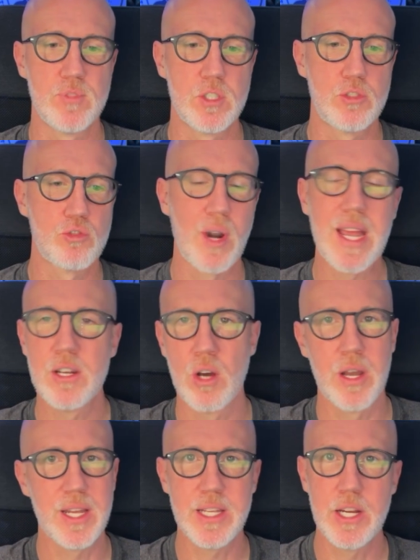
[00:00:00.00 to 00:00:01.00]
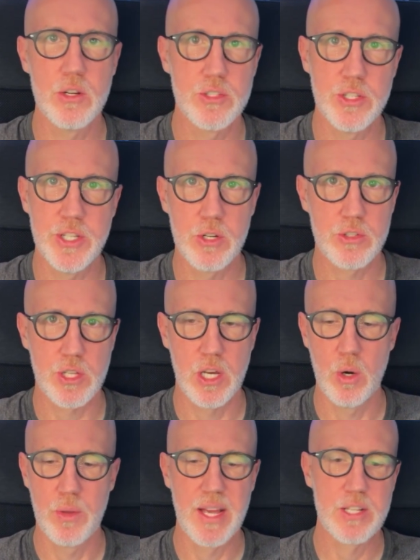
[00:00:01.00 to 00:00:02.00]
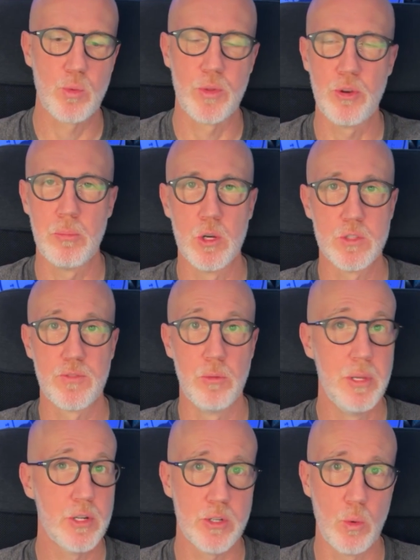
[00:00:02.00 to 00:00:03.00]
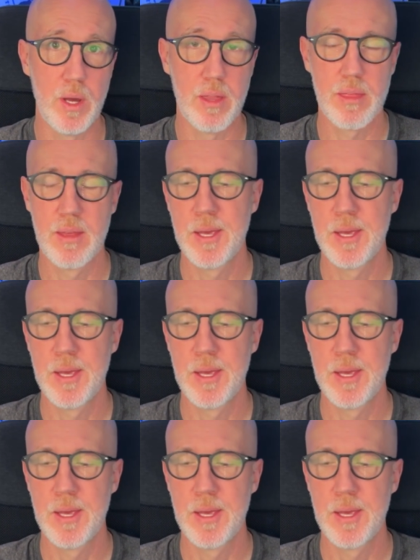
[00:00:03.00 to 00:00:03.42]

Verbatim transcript: trained on it years and years ago and that's what they're most familiar with.